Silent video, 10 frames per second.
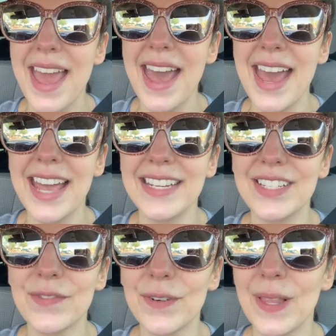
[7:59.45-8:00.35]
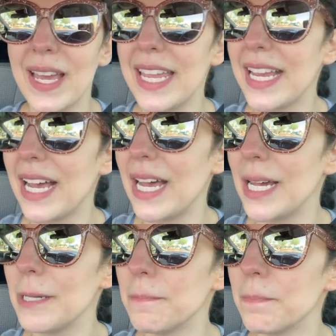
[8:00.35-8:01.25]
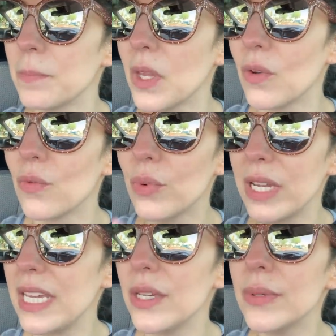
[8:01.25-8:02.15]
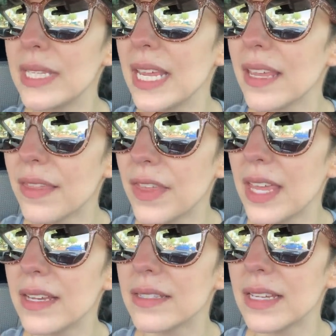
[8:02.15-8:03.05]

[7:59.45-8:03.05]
And for like reusing things